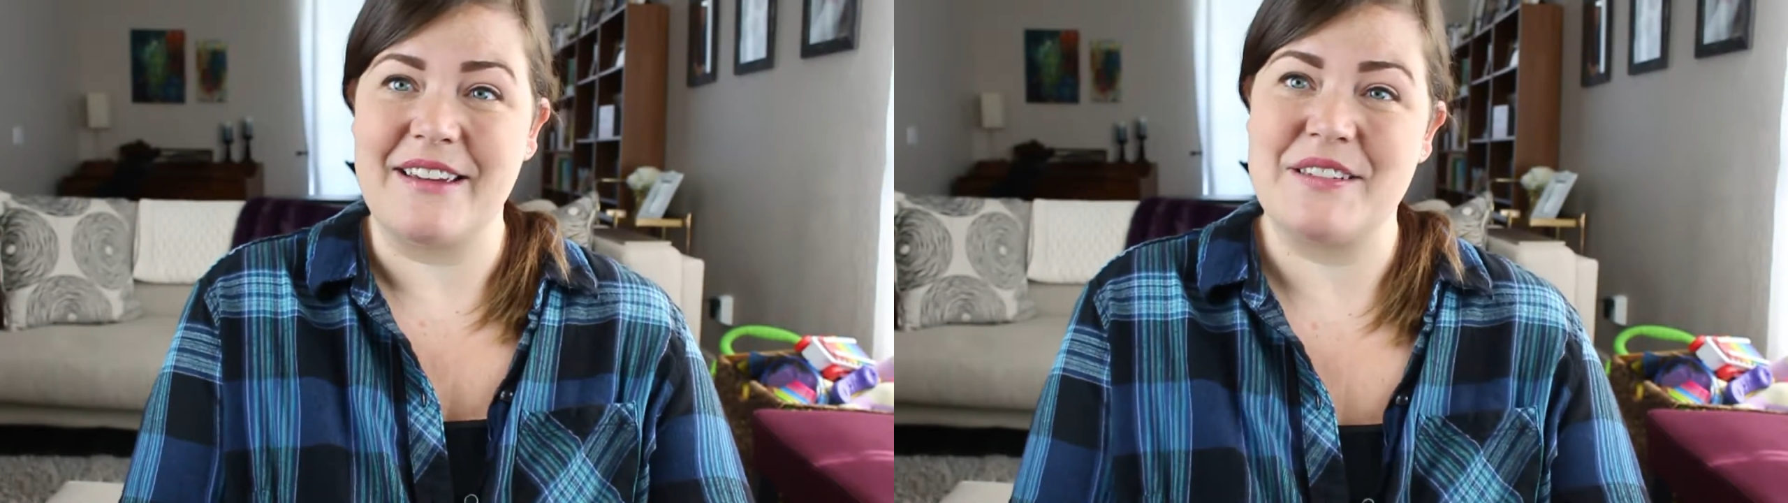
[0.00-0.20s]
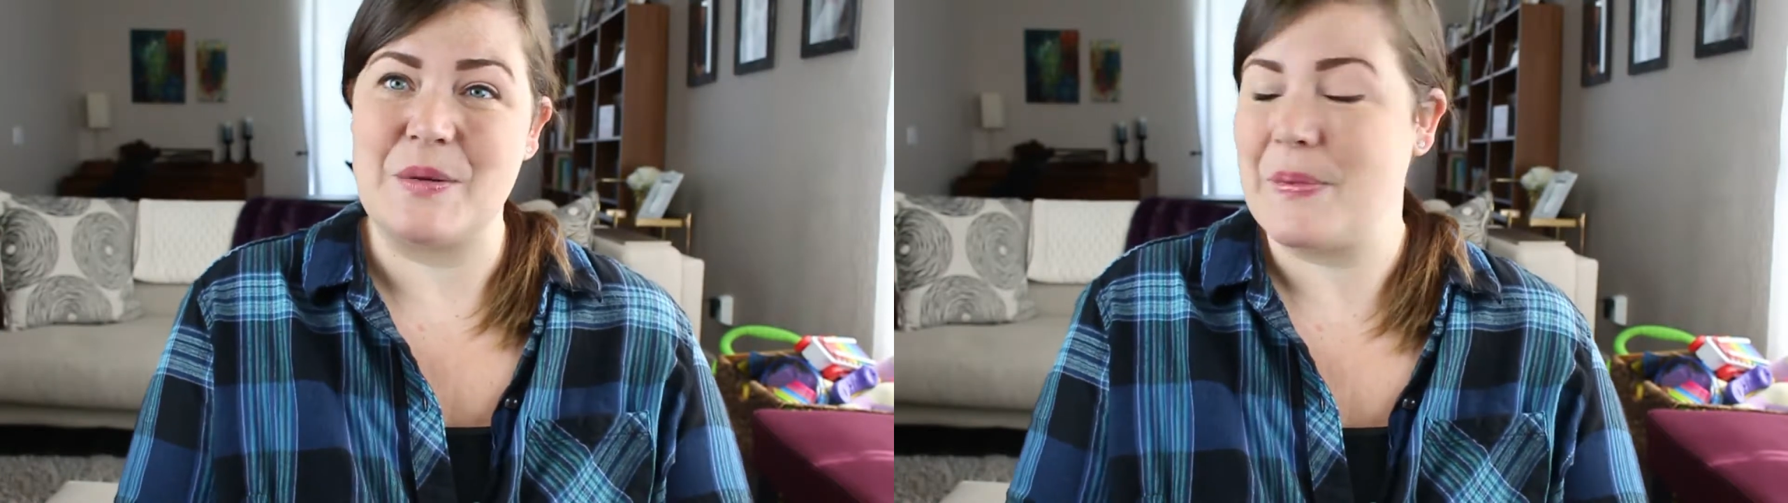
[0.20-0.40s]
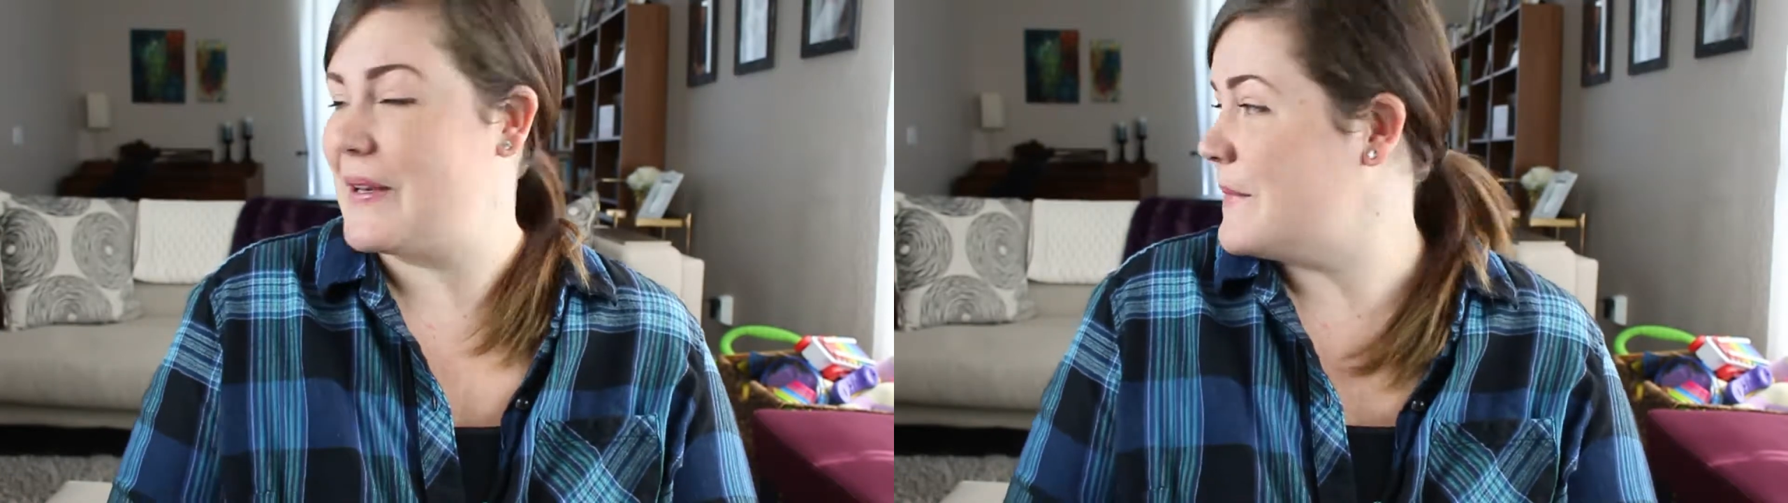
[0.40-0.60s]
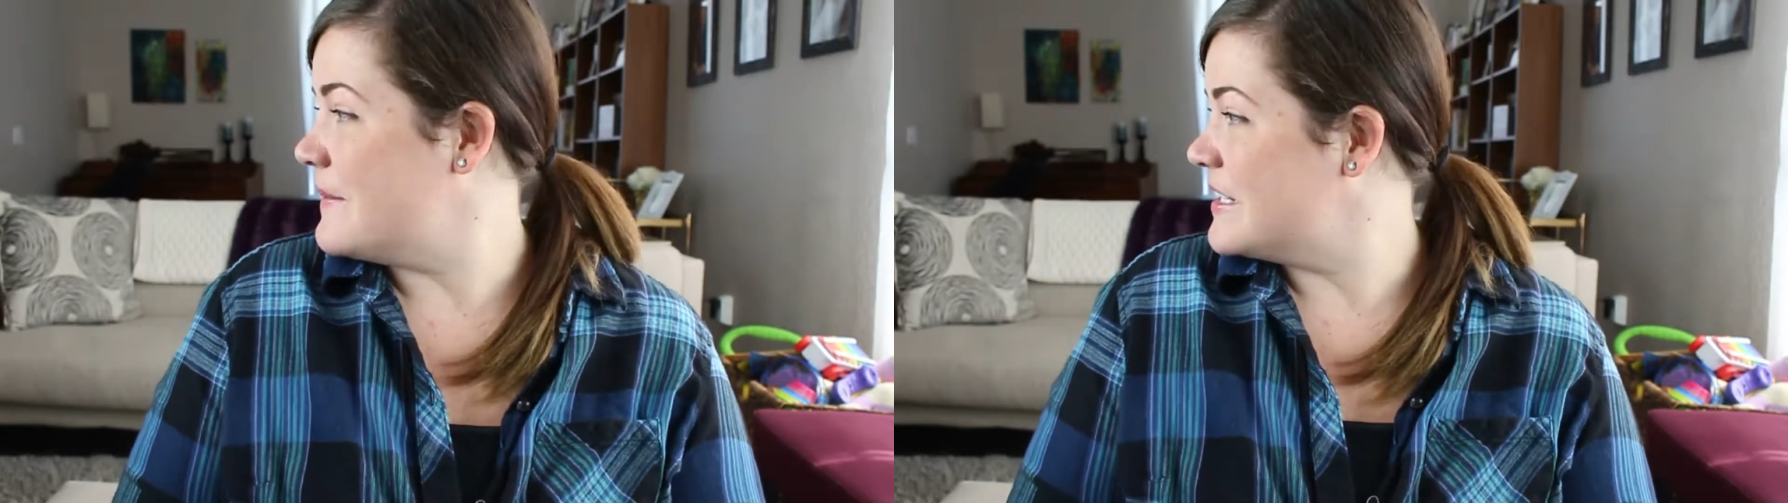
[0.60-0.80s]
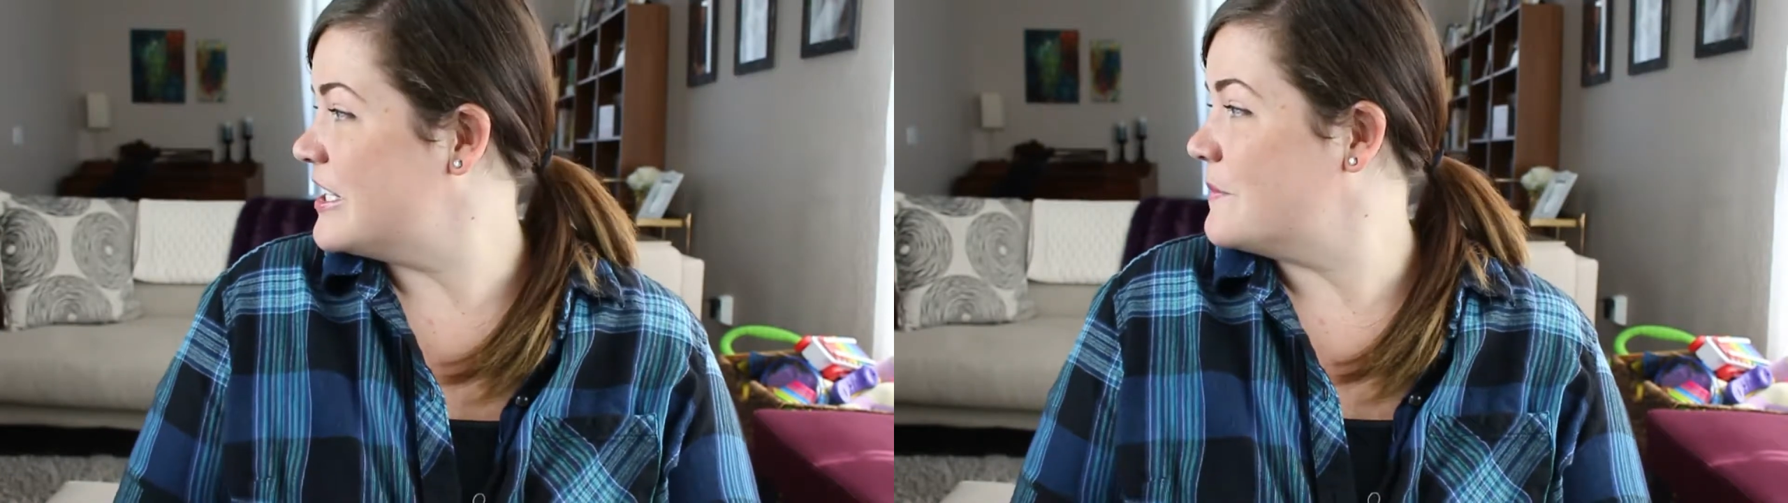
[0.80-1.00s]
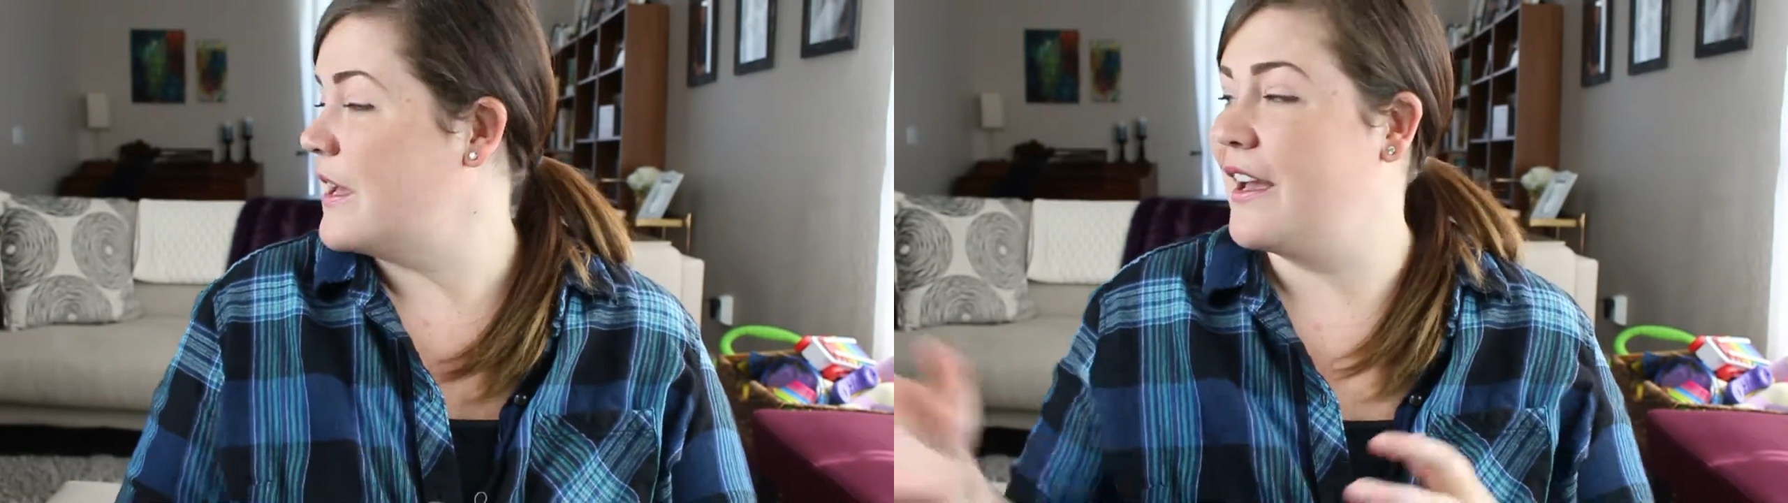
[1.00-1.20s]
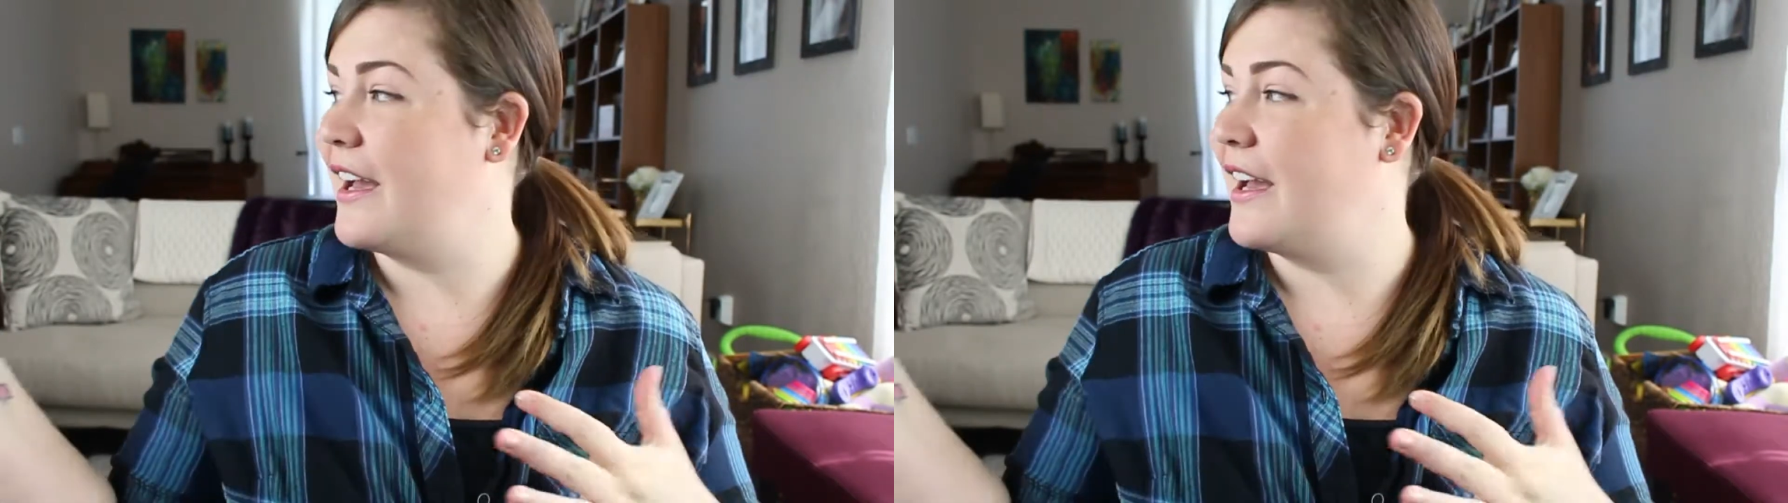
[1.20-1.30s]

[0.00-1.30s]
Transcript: I was hoping maybe she'd